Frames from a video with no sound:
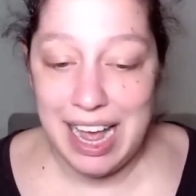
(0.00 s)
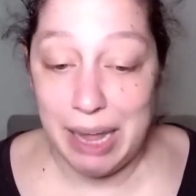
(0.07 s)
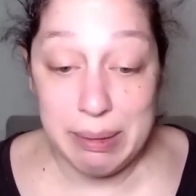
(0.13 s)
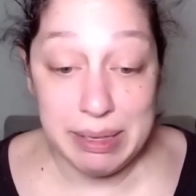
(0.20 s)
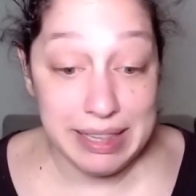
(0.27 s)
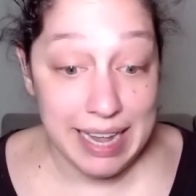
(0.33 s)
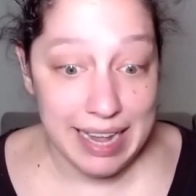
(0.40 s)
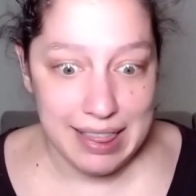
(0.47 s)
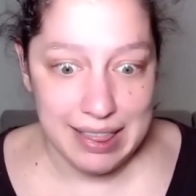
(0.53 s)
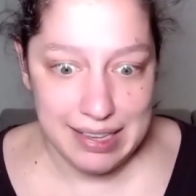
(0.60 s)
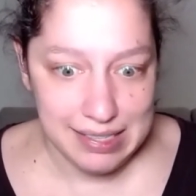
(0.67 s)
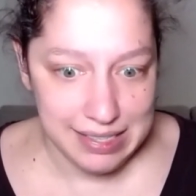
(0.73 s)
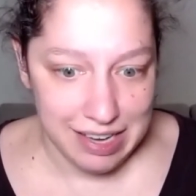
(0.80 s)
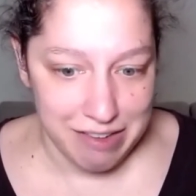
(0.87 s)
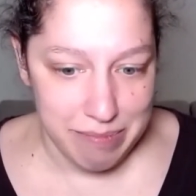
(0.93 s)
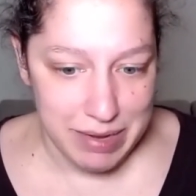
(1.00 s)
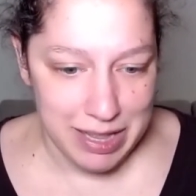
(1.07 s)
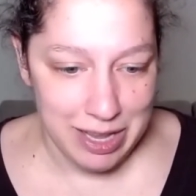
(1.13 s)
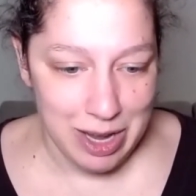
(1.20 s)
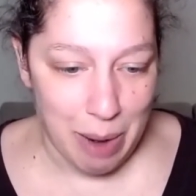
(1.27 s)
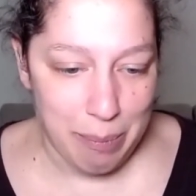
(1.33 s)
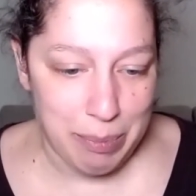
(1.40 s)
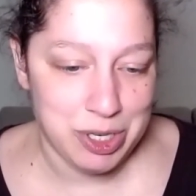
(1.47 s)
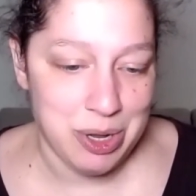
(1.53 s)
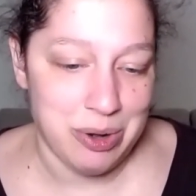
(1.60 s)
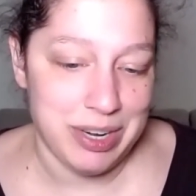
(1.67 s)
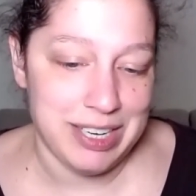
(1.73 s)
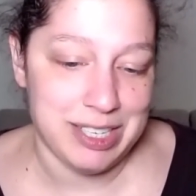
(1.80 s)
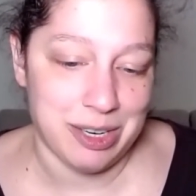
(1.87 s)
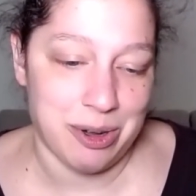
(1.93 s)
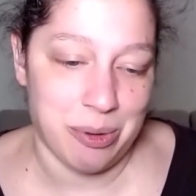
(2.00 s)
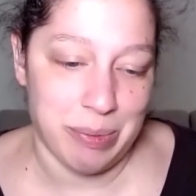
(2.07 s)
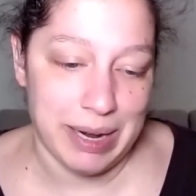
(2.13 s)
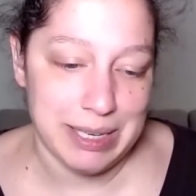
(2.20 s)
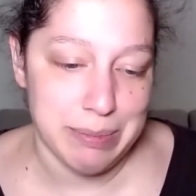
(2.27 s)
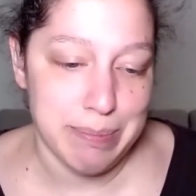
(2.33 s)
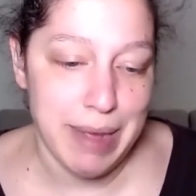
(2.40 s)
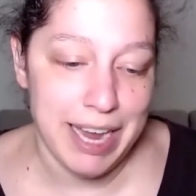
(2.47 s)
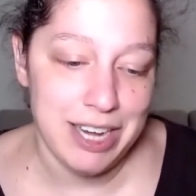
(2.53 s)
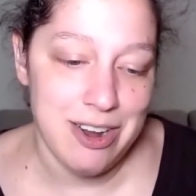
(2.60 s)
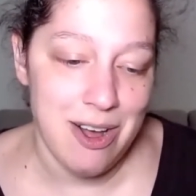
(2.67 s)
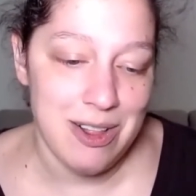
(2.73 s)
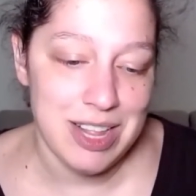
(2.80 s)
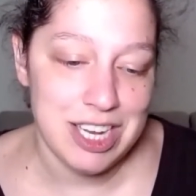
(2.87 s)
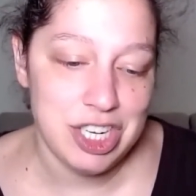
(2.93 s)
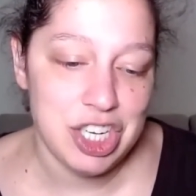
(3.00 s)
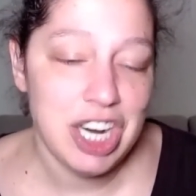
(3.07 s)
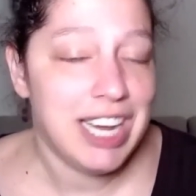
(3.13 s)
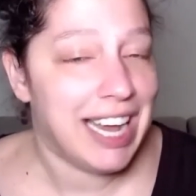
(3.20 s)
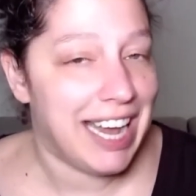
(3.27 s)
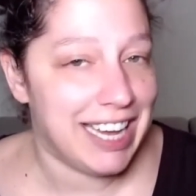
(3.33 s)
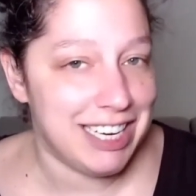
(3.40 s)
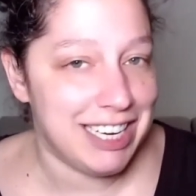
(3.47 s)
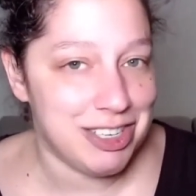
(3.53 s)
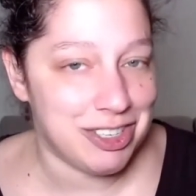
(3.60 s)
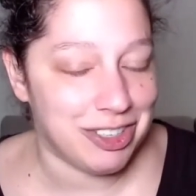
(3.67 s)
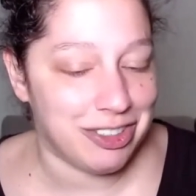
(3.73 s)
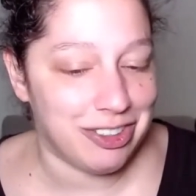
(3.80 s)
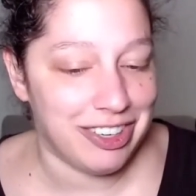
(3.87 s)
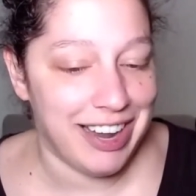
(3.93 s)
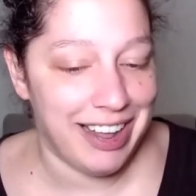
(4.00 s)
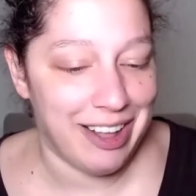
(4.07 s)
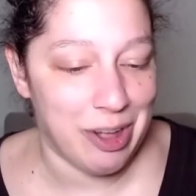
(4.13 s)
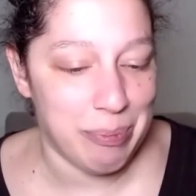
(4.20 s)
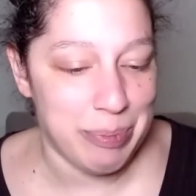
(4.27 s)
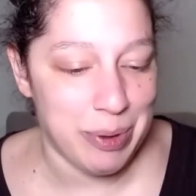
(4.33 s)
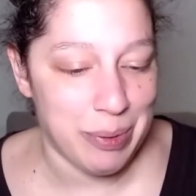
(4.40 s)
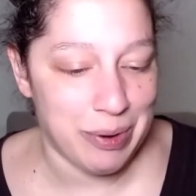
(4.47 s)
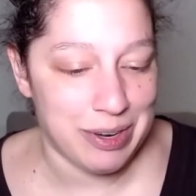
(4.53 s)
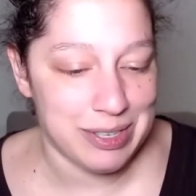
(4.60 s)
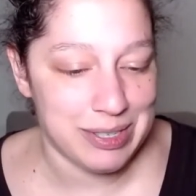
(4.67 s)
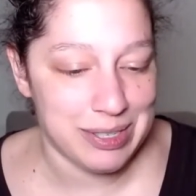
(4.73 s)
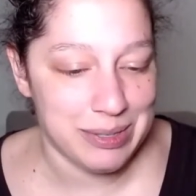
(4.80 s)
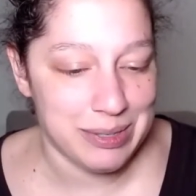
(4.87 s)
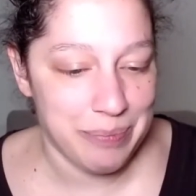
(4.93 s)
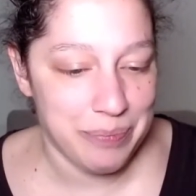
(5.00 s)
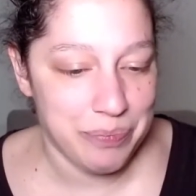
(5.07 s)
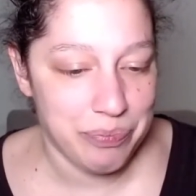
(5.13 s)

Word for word: I'm glad this gave me the opportunity to correct my knowledge and in turn help yours.